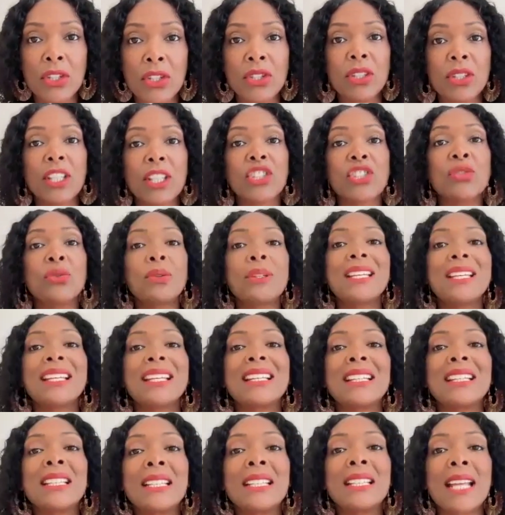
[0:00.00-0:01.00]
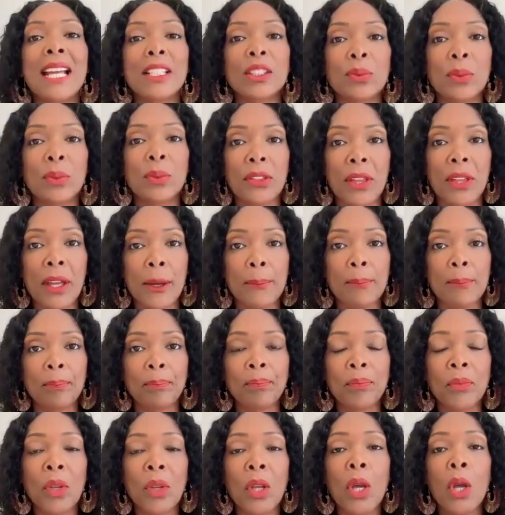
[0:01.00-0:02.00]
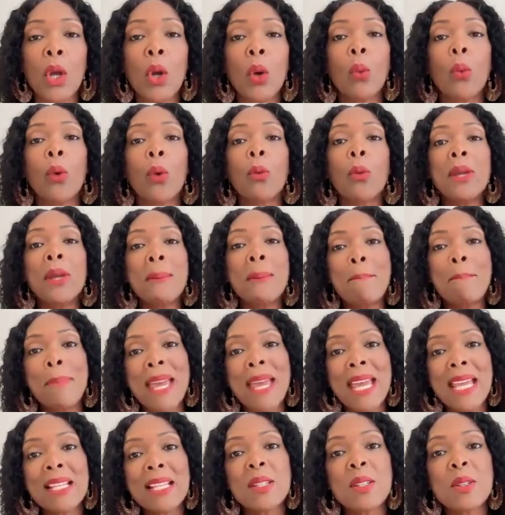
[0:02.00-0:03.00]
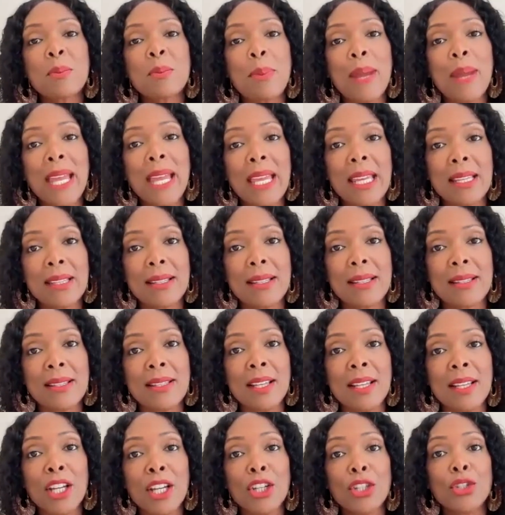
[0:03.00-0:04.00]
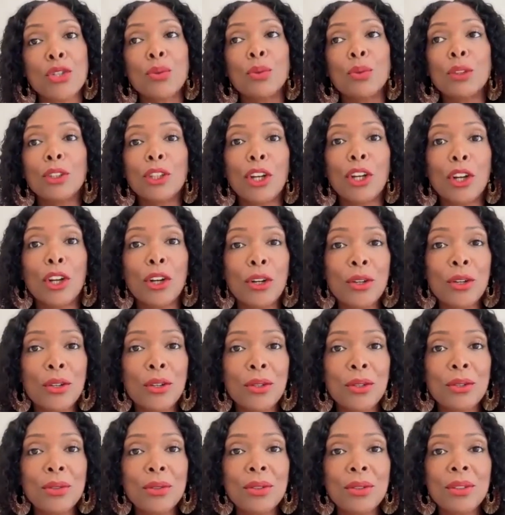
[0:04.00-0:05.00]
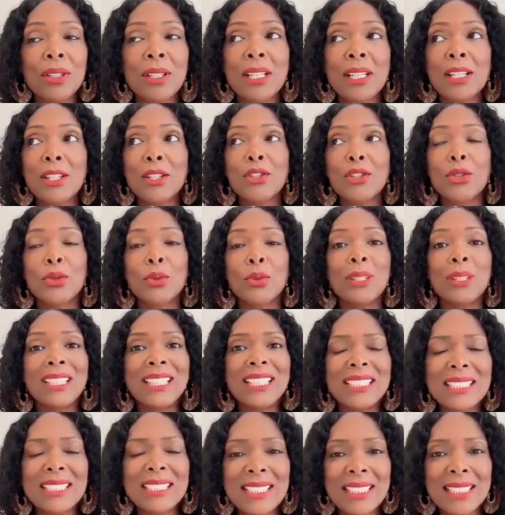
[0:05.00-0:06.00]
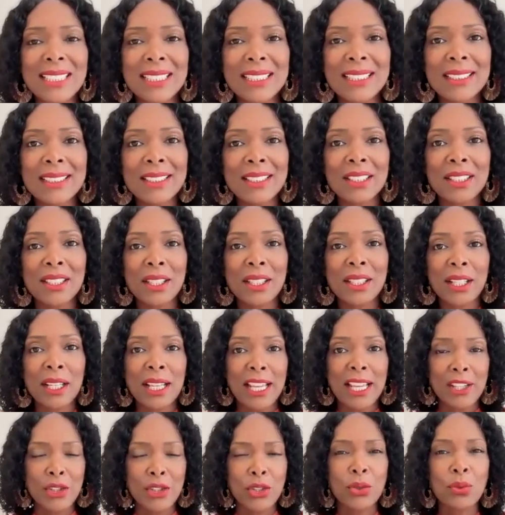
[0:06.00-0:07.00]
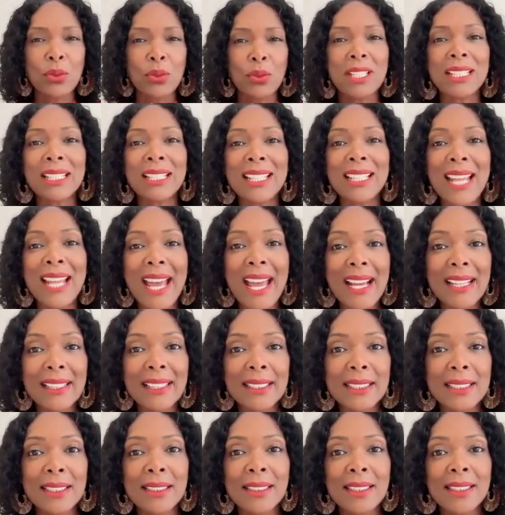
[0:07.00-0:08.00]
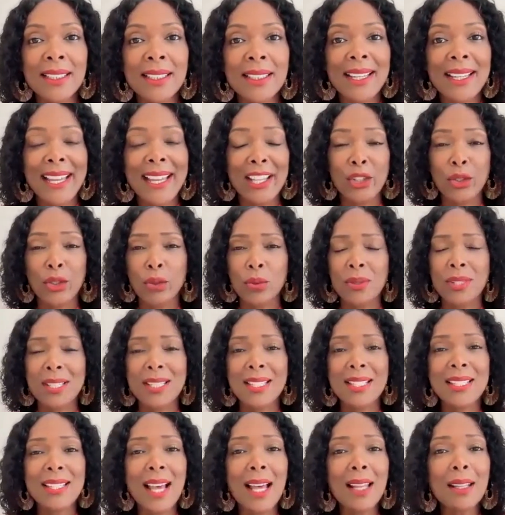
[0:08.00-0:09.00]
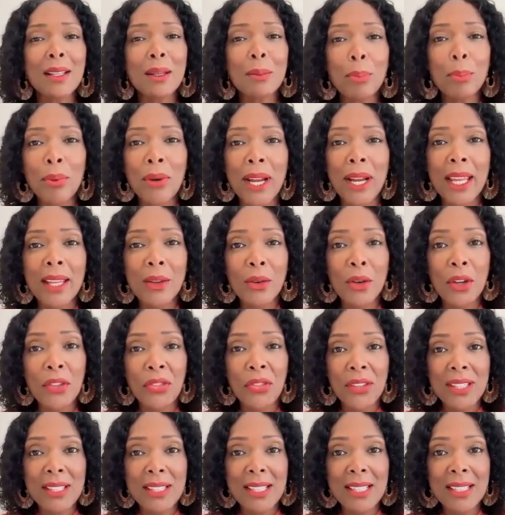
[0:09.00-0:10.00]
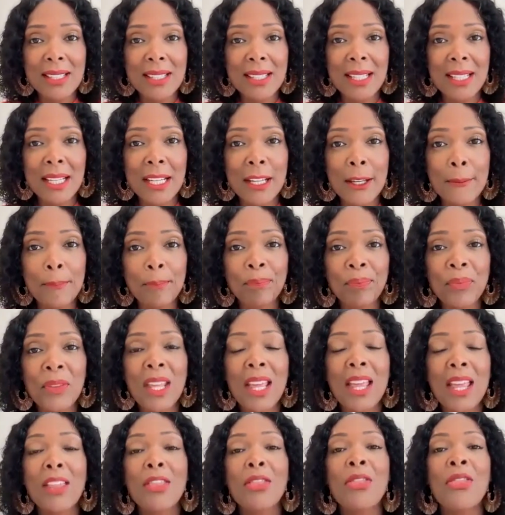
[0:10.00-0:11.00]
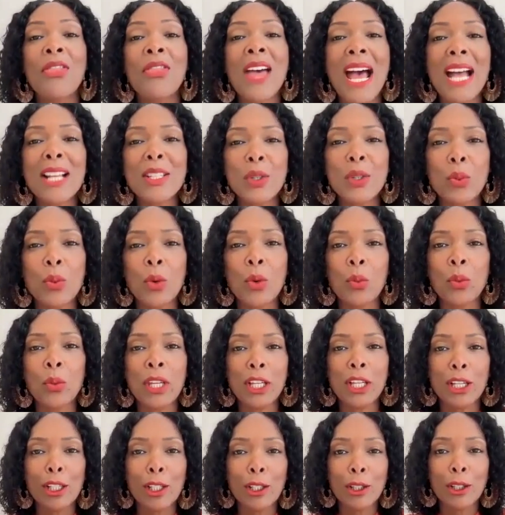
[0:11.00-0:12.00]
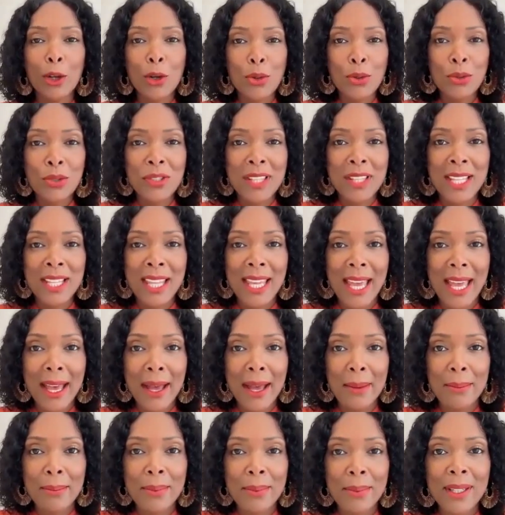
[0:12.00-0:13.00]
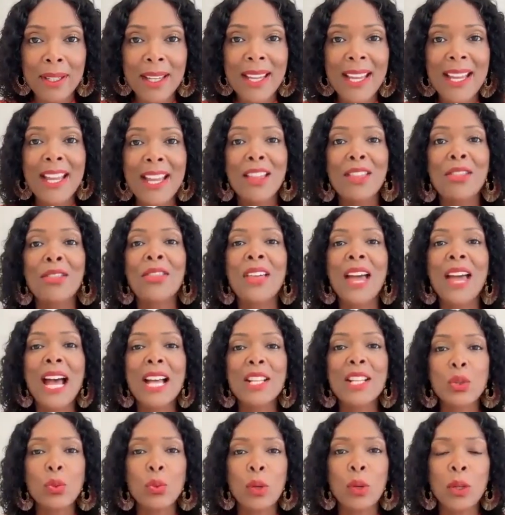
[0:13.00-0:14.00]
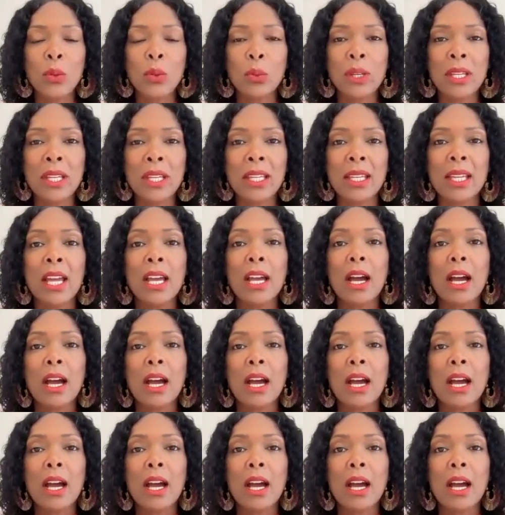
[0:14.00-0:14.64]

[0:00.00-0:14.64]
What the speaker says: so that you can connect with them. When we make space to learn, to listen, and to connect and to celebrate authenticity, that's when we close the gap. That's when we